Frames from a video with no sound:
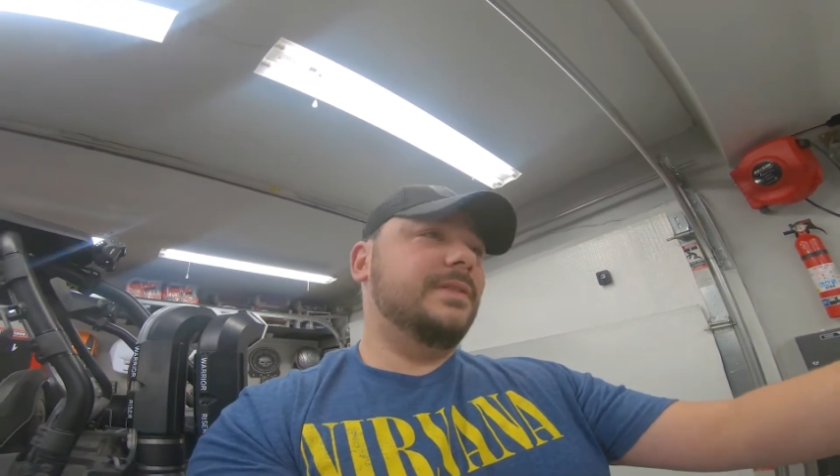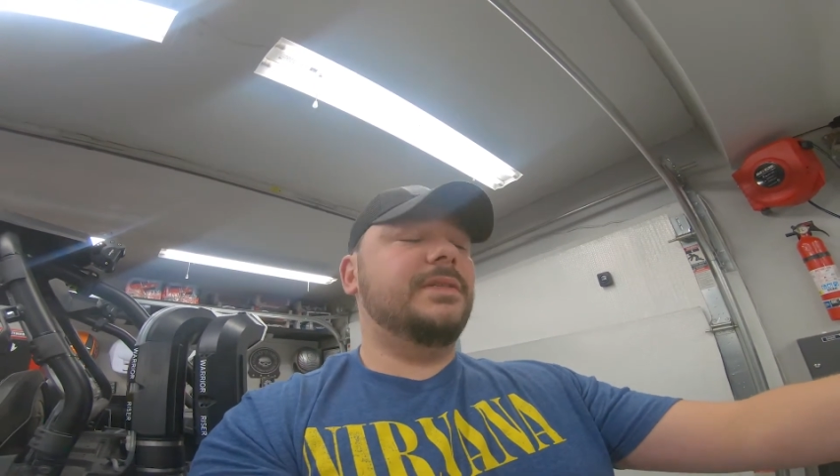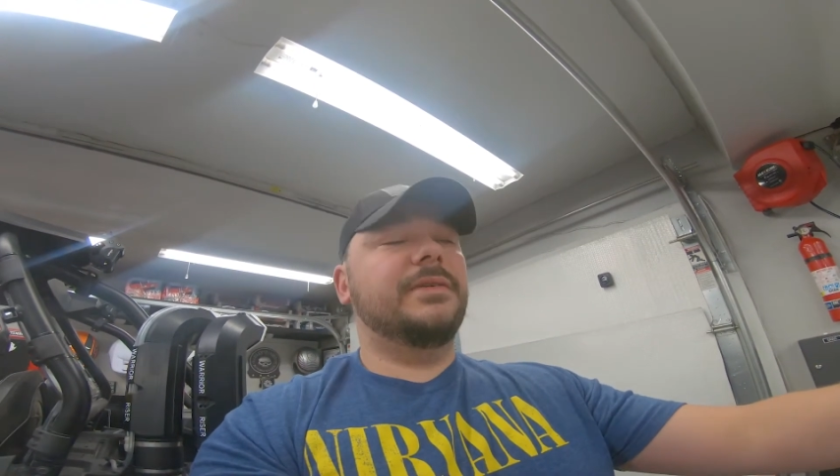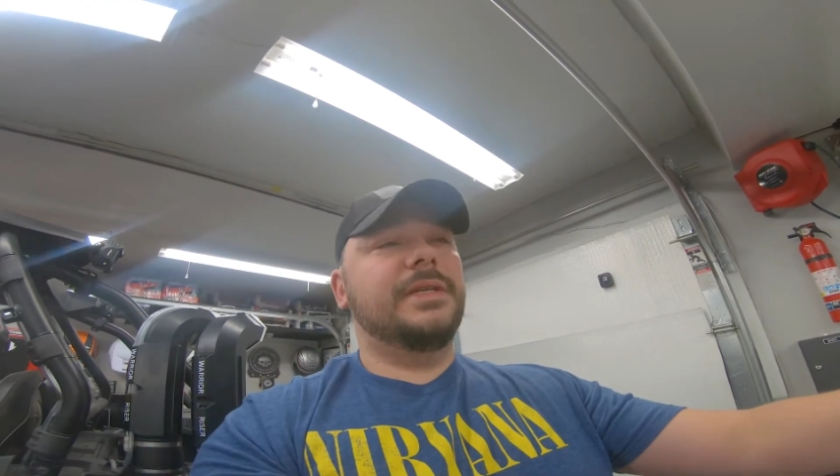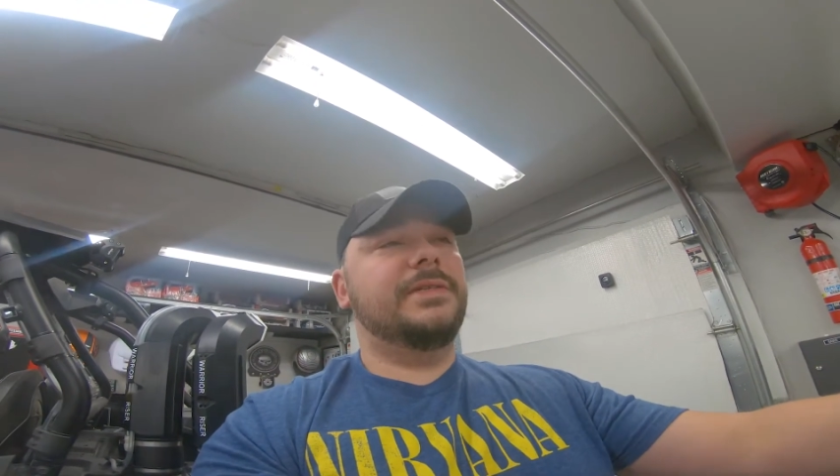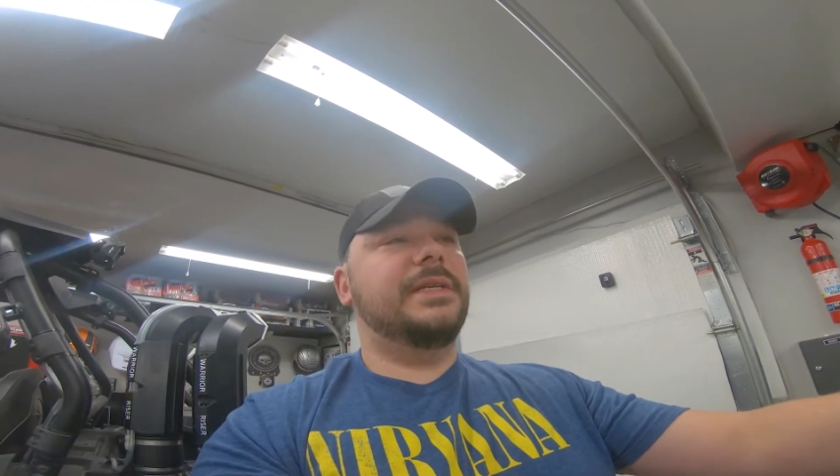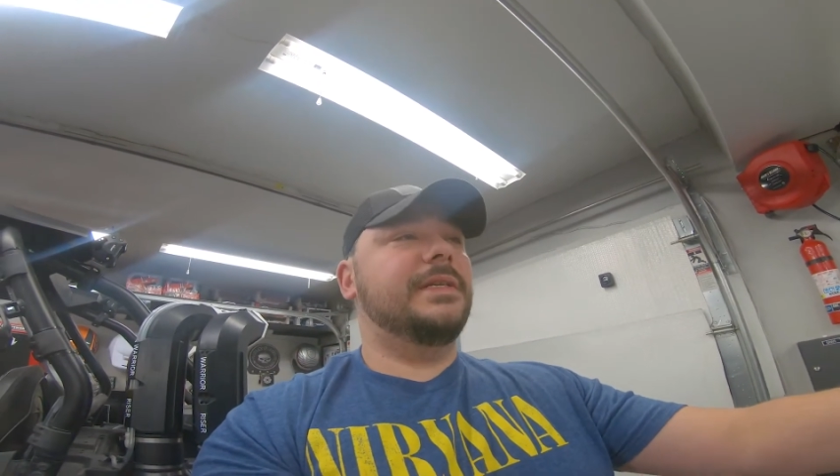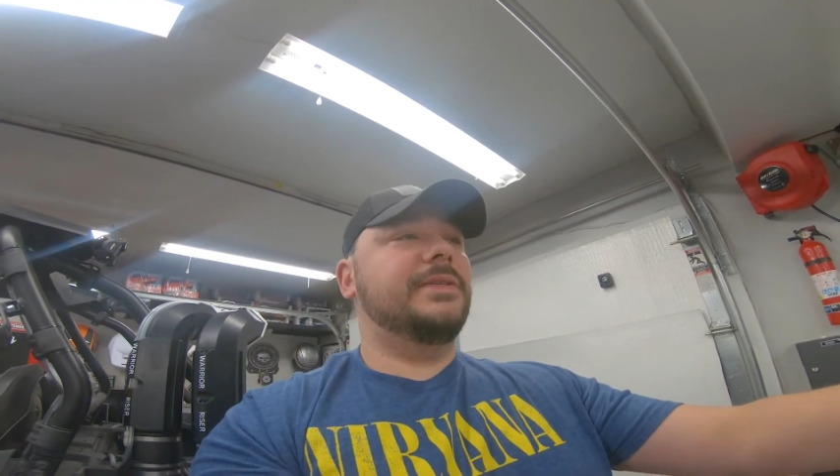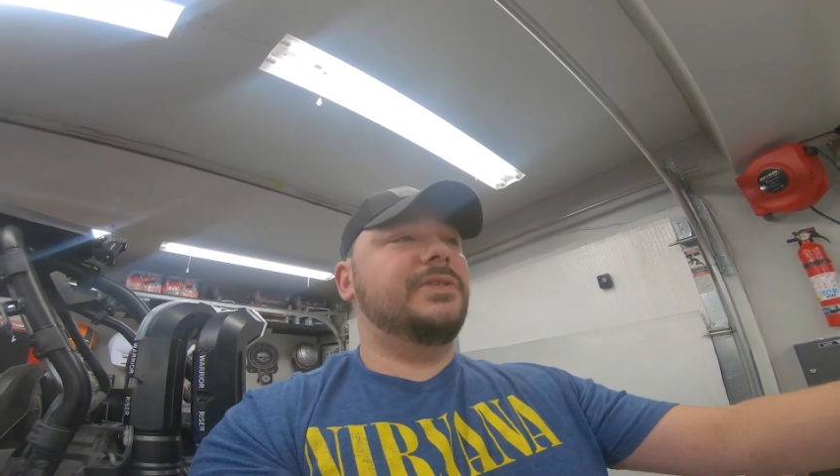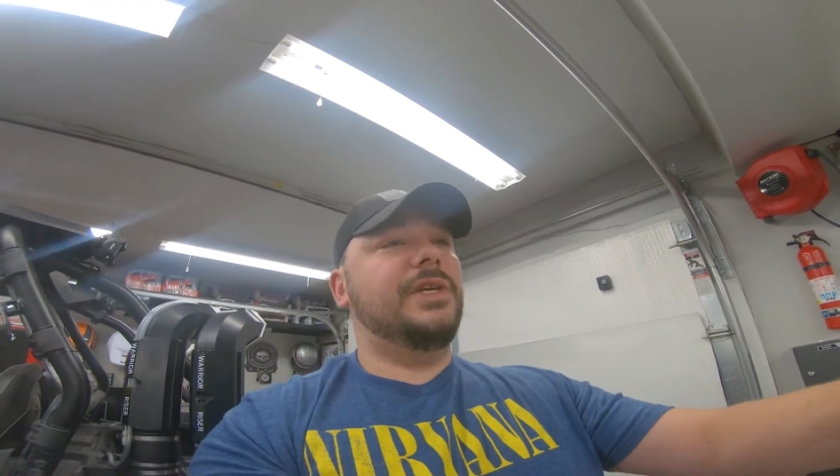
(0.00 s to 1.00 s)
it's still gonna
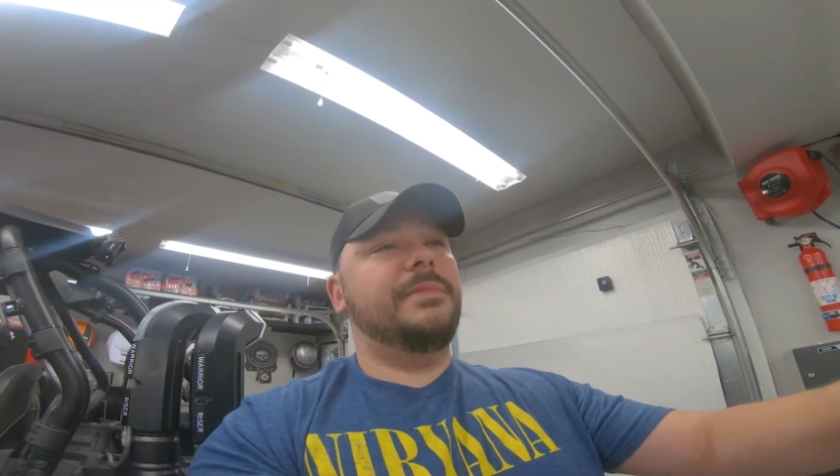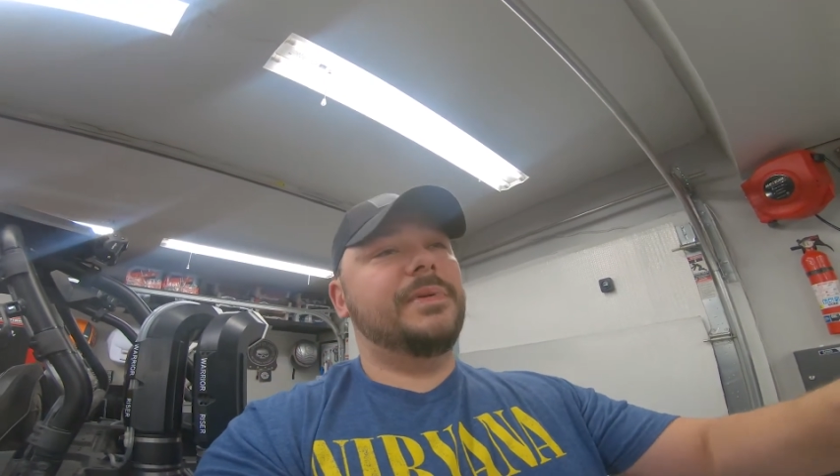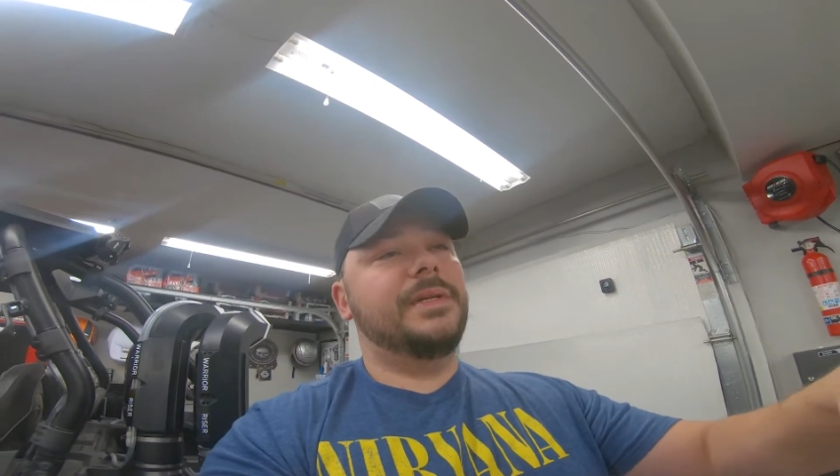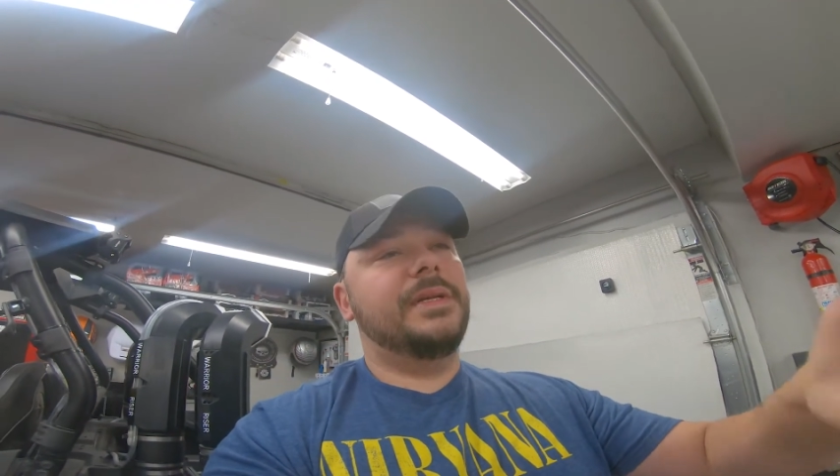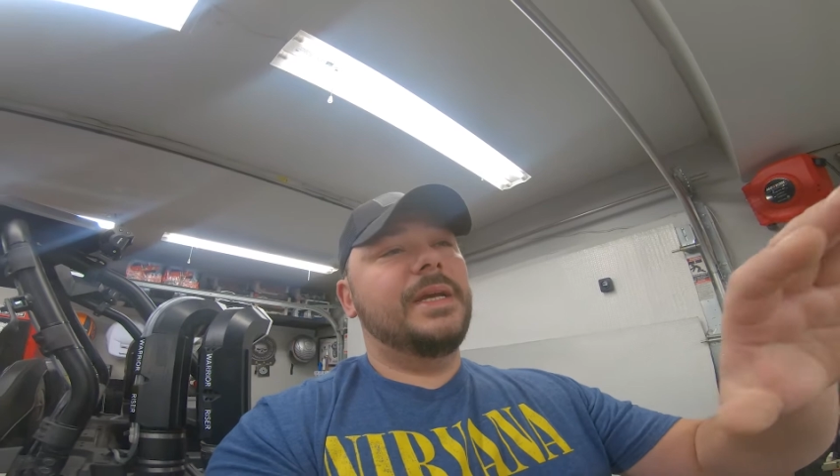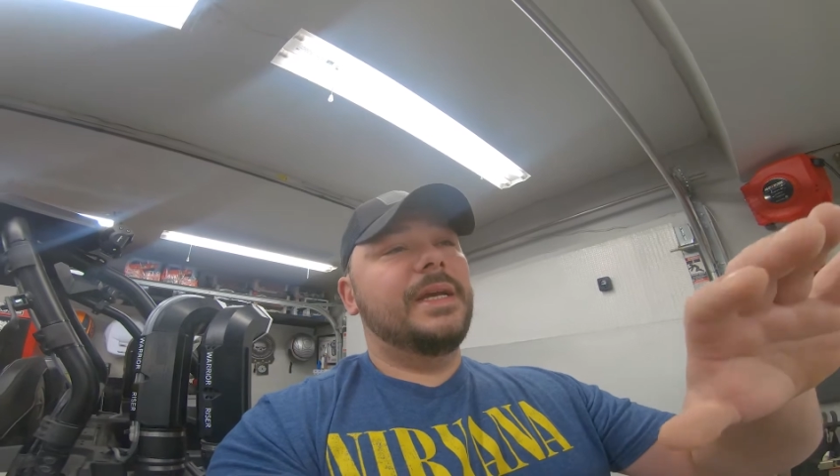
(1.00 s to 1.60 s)
sound like shit, but